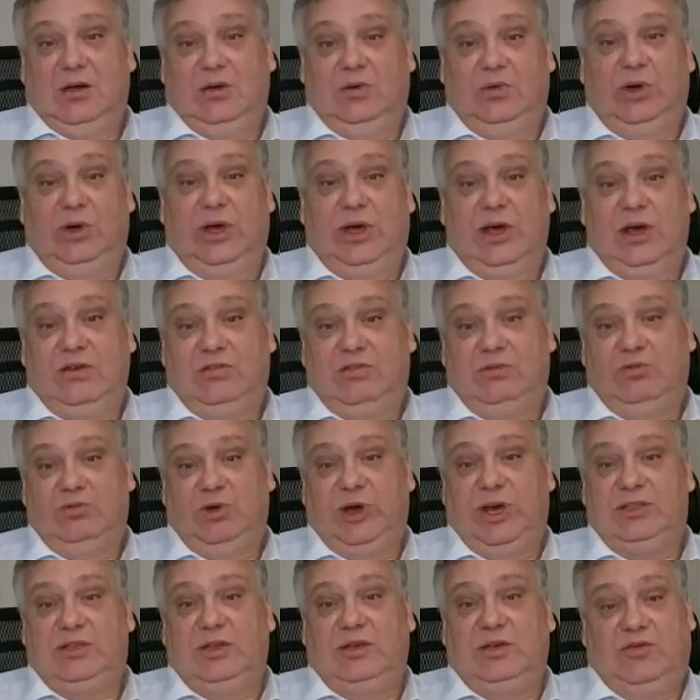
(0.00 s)
We are
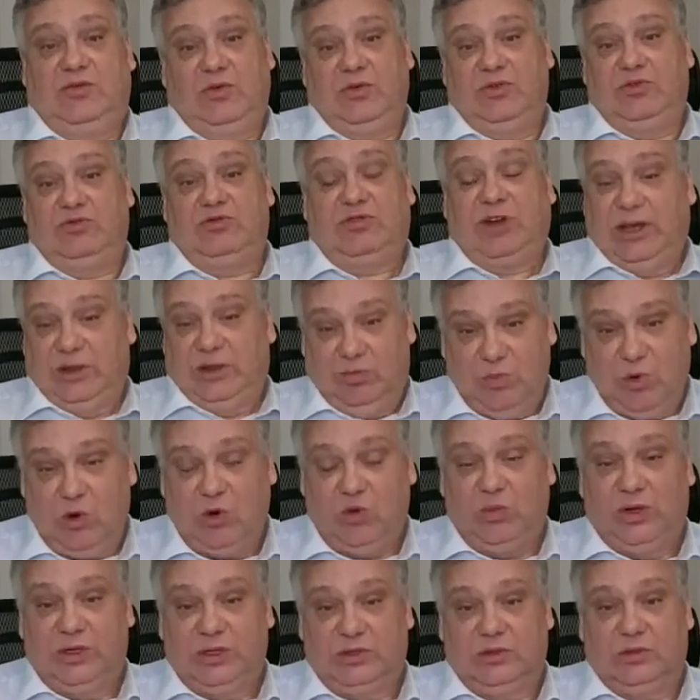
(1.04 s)
waiting for the right
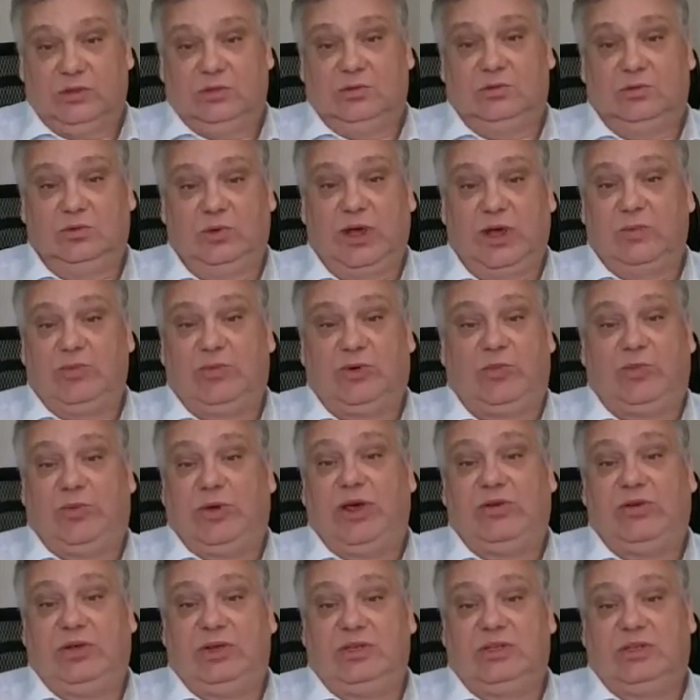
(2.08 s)
moments. We are
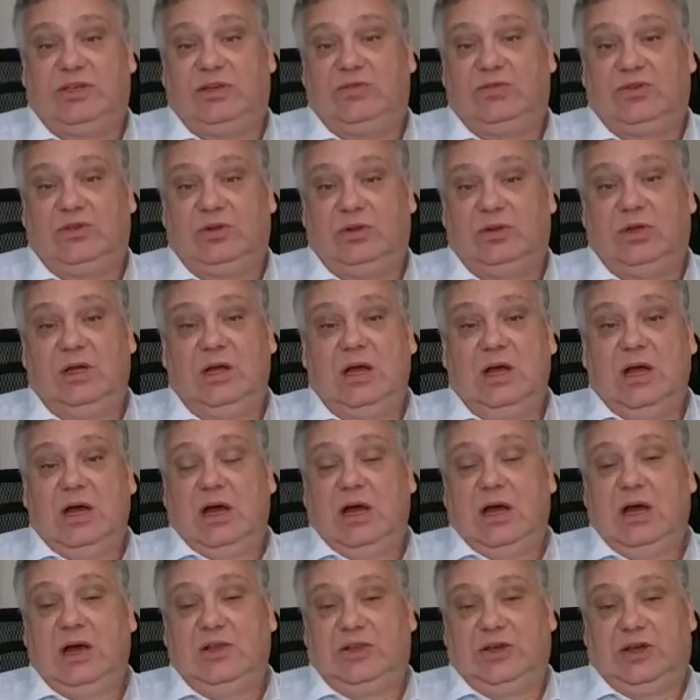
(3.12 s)
preparing several
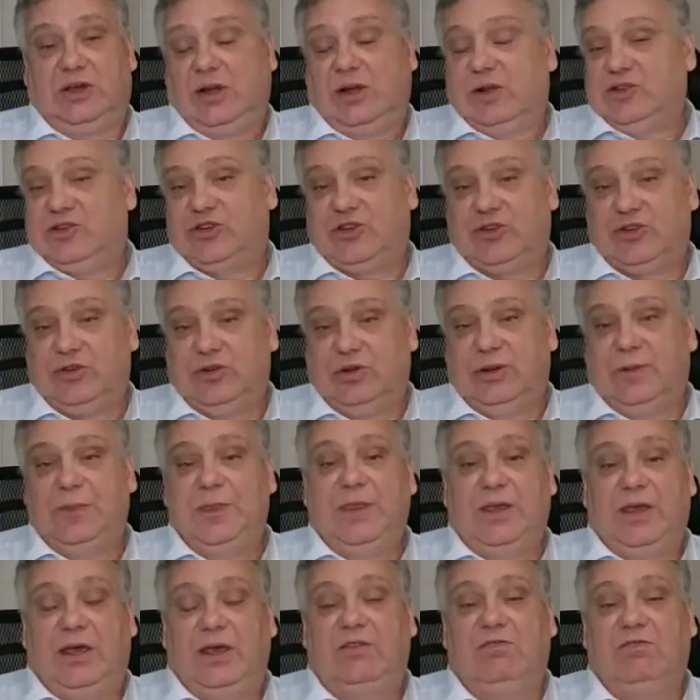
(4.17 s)
other cultural
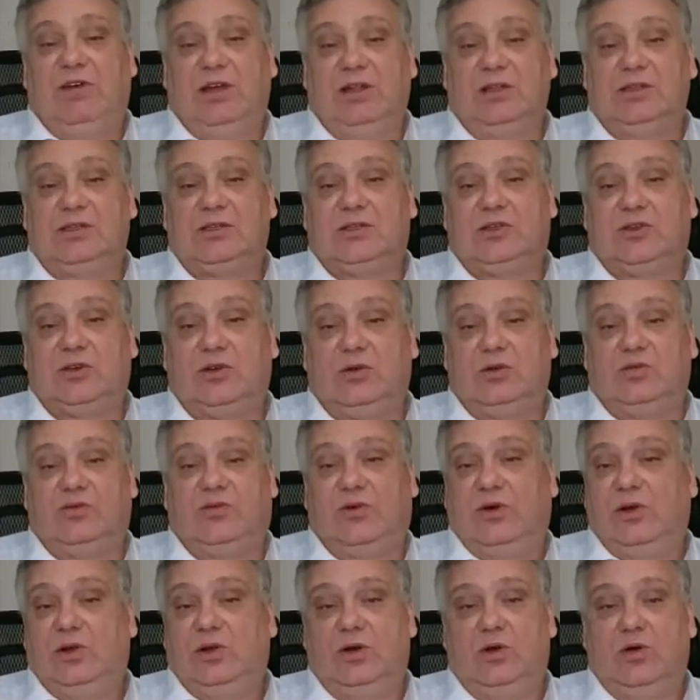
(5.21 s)
events, so
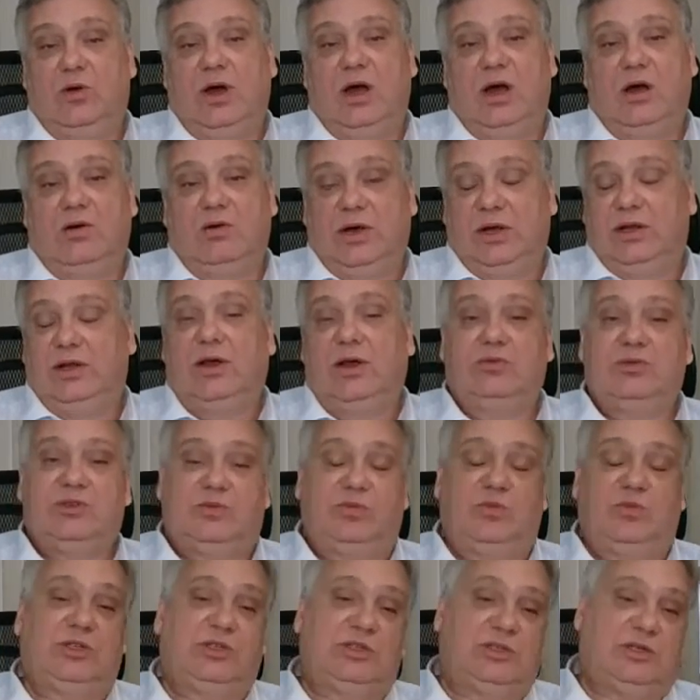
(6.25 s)
follow our
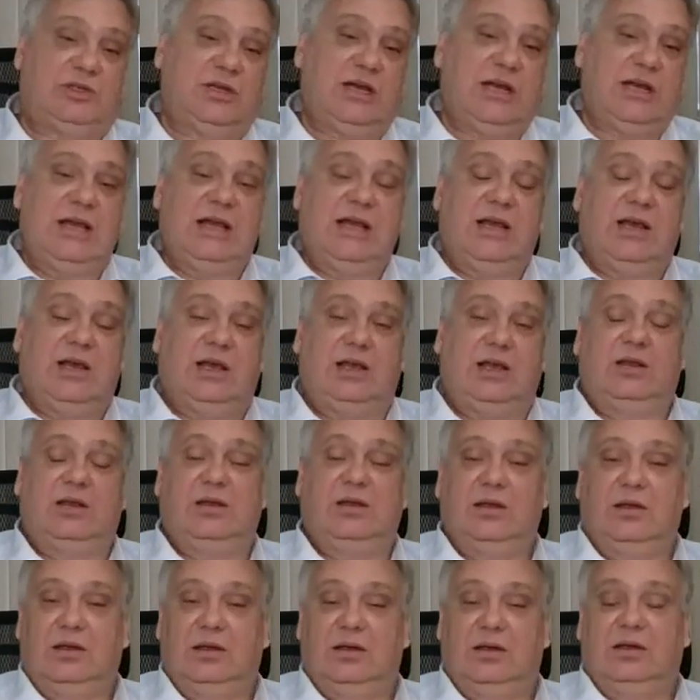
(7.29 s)
announcements in
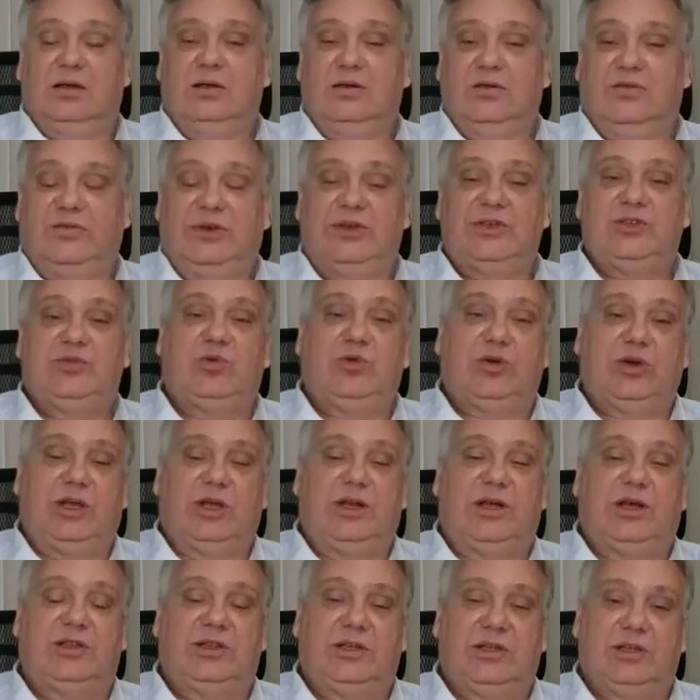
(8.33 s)
Facebook
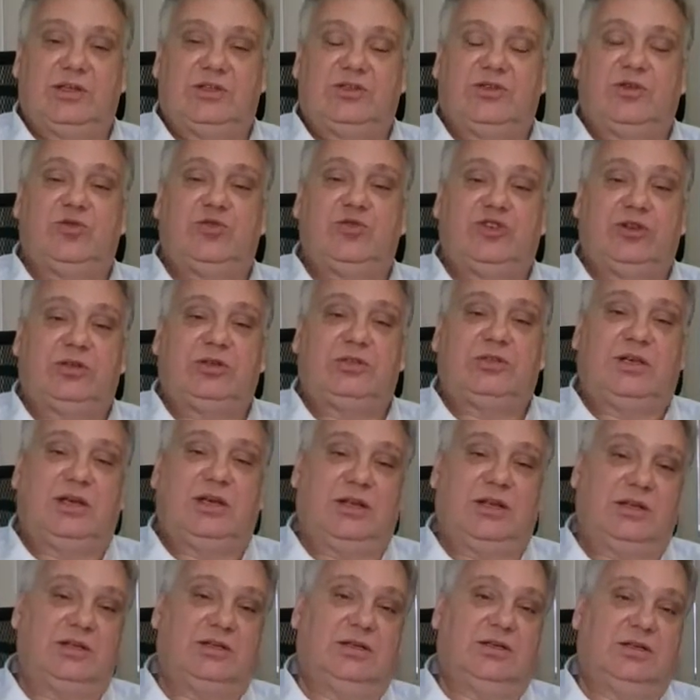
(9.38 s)
and other socials,
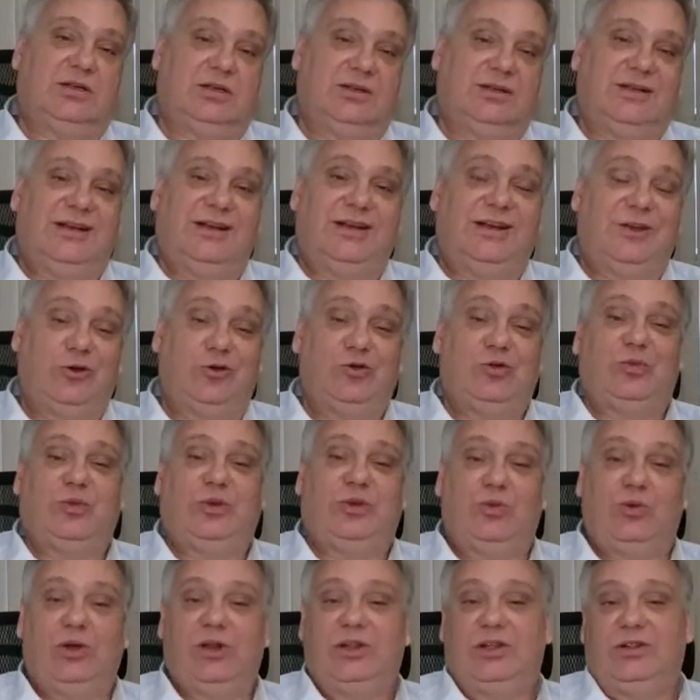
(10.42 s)
and you'll
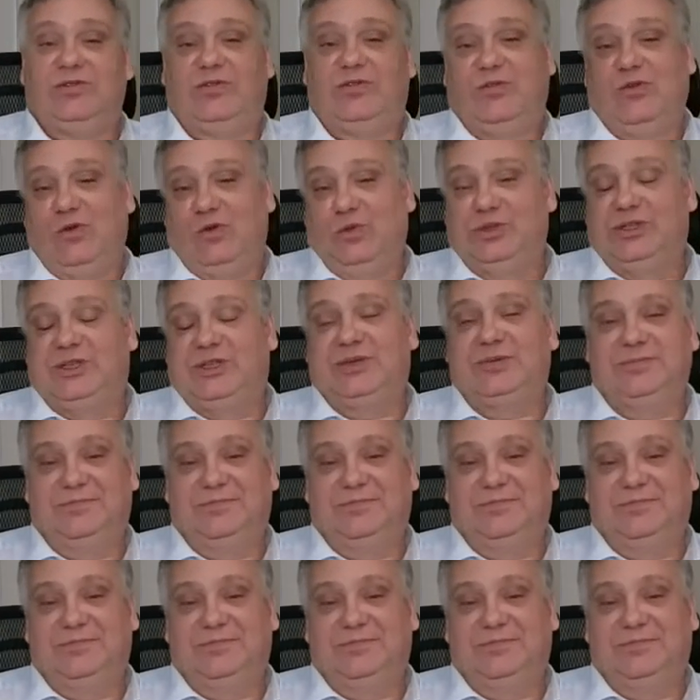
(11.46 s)
be well informed.